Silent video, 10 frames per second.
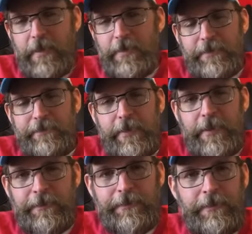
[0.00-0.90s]
Because,
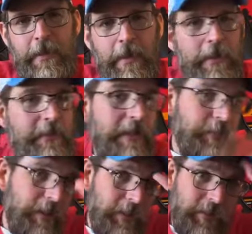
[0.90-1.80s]
you know. So
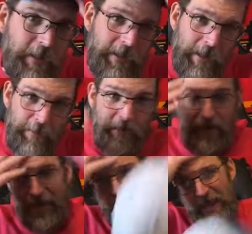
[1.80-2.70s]
that's what I look like. I
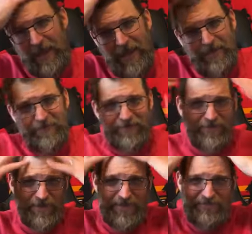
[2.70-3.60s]
mean, I got hat head,
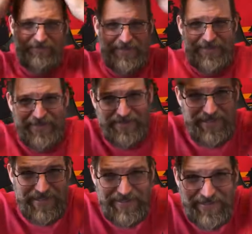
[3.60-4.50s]
but it's
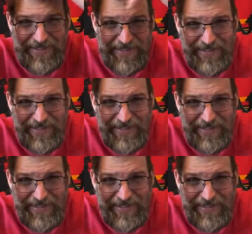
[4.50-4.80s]
just like,